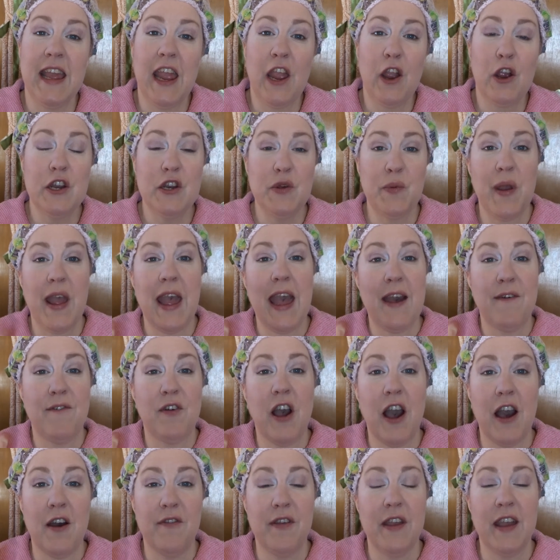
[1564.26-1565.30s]
care till we have
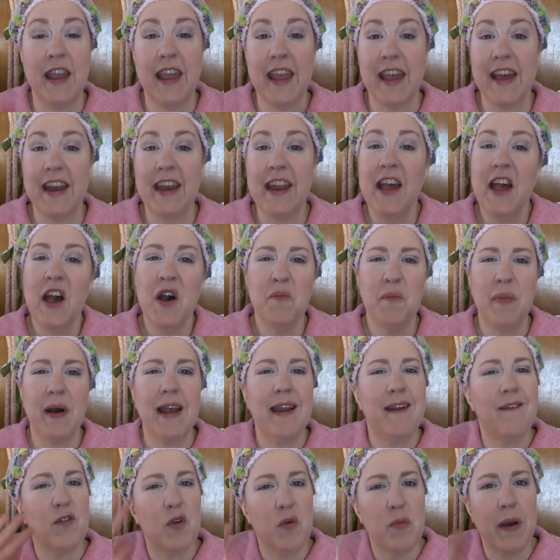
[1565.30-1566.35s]
coffee again.
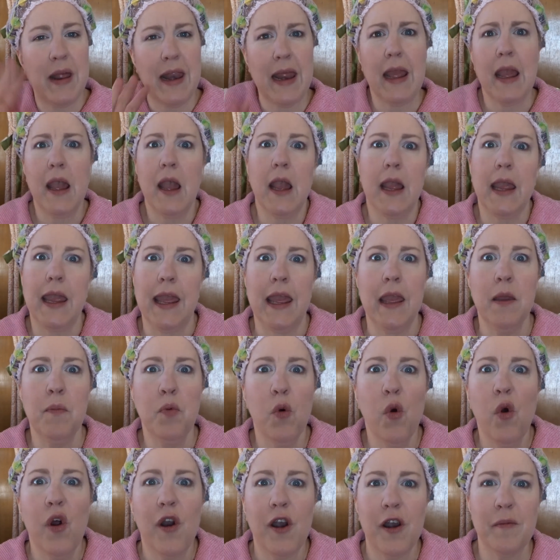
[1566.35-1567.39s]
Bye, everybody. Keep
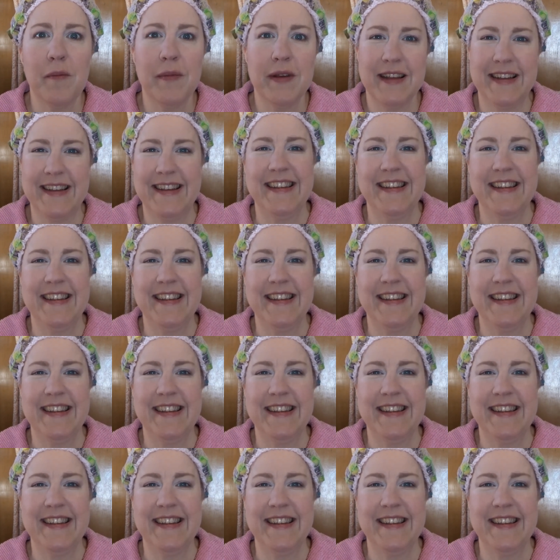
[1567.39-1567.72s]
warm.